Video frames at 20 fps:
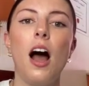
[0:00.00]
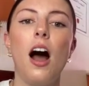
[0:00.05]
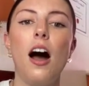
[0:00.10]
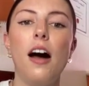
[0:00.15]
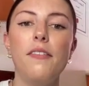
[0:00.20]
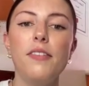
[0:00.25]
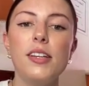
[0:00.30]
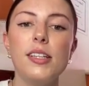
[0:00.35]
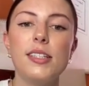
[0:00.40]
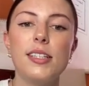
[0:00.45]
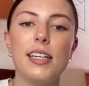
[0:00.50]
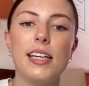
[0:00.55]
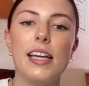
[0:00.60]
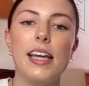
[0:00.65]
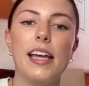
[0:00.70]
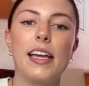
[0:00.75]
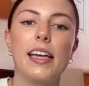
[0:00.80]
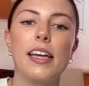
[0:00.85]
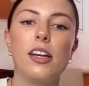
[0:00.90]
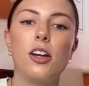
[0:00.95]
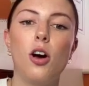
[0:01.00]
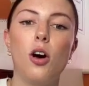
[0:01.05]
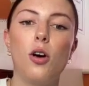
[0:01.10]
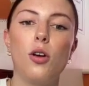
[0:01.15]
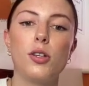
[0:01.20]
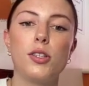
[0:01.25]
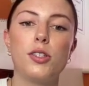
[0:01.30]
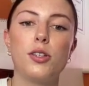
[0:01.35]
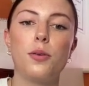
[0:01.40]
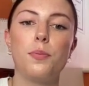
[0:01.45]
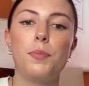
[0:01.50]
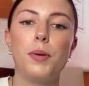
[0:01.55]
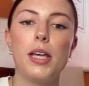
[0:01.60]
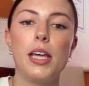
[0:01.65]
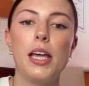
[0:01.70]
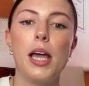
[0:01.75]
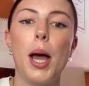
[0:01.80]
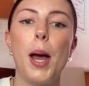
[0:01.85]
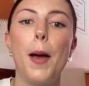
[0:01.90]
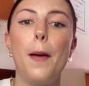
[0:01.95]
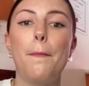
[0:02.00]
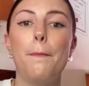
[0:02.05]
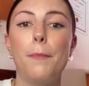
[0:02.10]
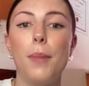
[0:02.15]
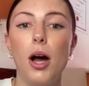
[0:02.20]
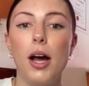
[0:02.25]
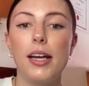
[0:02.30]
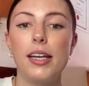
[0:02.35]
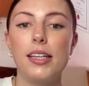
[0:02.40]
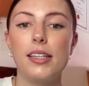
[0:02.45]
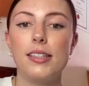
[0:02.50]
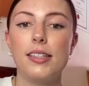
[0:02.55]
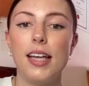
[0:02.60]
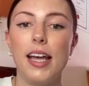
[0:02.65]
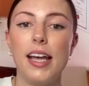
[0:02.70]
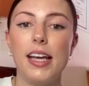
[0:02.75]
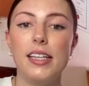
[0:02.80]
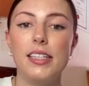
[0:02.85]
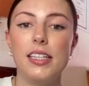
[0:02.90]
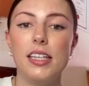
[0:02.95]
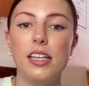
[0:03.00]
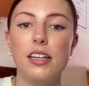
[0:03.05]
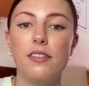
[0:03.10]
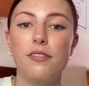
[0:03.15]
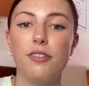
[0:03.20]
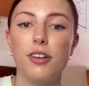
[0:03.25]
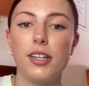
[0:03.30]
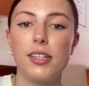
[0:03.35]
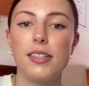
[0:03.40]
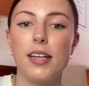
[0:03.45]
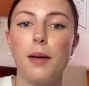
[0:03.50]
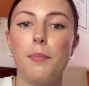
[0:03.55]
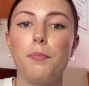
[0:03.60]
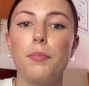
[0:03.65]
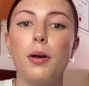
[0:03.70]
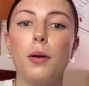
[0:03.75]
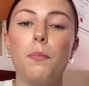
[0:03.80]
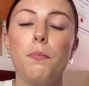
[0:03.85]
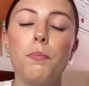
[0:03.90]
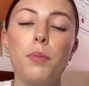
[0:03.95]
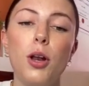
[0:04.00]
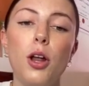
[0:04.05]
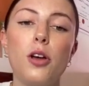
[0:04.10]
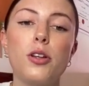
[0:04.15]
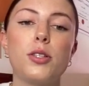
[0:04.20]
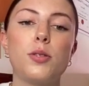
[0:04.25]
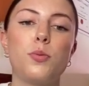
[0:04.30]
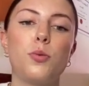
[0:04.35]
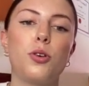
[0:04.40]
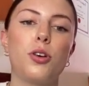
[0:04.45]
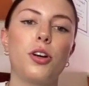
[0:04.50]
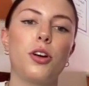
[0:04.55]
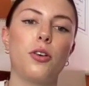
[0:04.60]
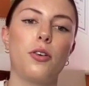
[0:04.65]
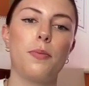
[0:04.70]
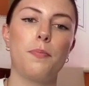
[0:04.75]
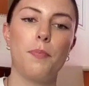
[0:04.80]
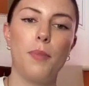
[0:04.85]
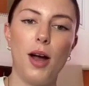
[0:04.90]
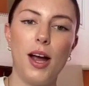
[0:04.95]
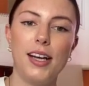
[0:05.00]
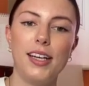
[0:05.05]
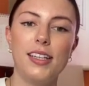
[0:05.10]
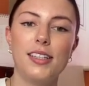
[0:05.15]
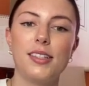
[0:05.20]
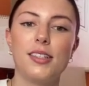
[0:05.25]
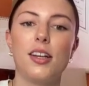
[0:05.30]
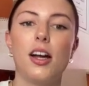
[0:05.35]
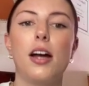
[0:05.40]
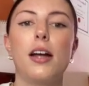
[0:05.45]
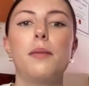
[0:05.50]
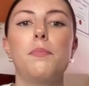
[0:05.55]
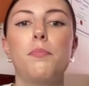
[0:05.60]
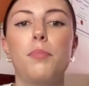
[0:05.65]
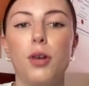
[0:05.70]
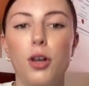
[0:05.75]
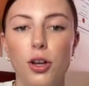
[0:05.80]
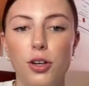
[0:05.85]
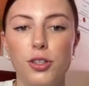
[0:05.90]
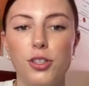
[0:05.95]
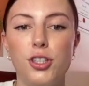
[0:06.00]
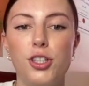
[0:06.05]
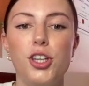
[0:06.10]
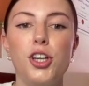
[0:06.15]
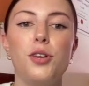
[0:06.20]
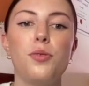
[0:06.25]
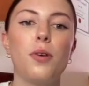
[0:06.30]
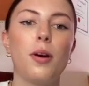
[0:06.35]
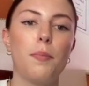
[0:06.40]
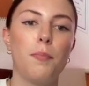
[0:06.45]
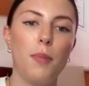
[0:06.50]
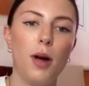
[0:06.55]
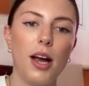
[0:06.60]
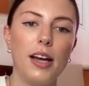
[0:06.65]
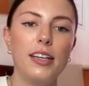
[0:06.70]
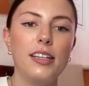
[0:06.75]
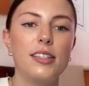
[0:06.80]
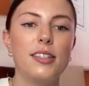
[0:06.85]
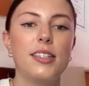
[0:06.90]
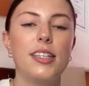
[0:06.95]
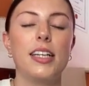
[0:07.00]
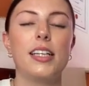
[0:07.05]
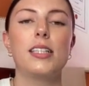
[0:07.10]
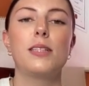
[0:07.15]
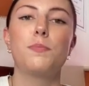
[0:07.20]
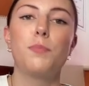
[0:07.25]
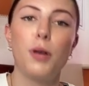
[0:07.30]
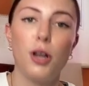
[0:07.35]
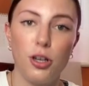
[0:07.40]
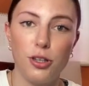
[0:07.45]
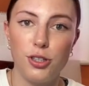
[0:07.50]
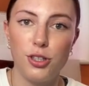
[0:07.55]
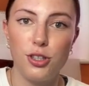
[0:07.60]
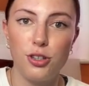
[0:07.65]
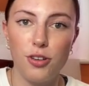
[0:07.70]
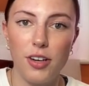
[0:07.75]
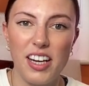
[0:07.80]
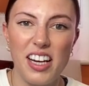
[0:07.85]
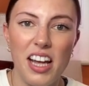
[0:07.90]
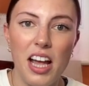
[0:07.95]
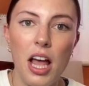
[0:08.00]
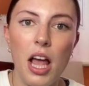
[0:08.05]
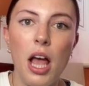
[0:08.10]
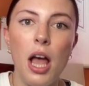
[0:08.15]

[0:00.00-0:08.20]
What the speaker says: Obviously, it can also be minus 18, for example, plus 1, or minus 9 plus 2, or minus 6 plus 3.